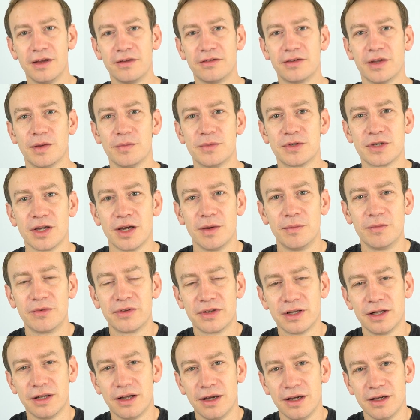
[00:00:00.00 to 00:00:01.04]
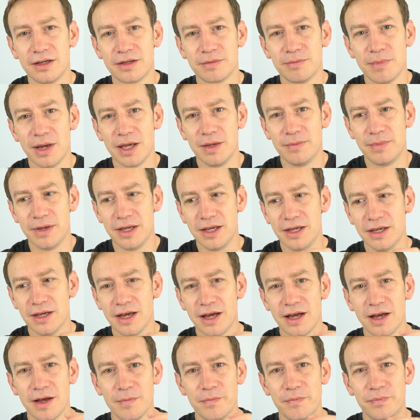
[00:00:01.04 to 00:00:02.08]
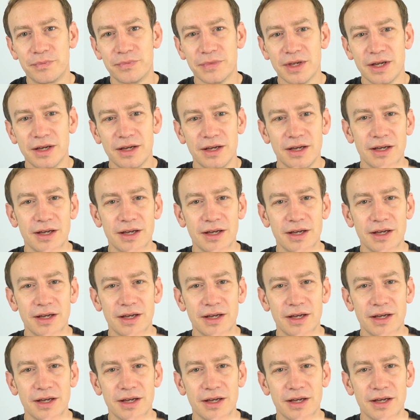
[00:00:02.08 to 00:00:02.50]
sometimes the light may be, um,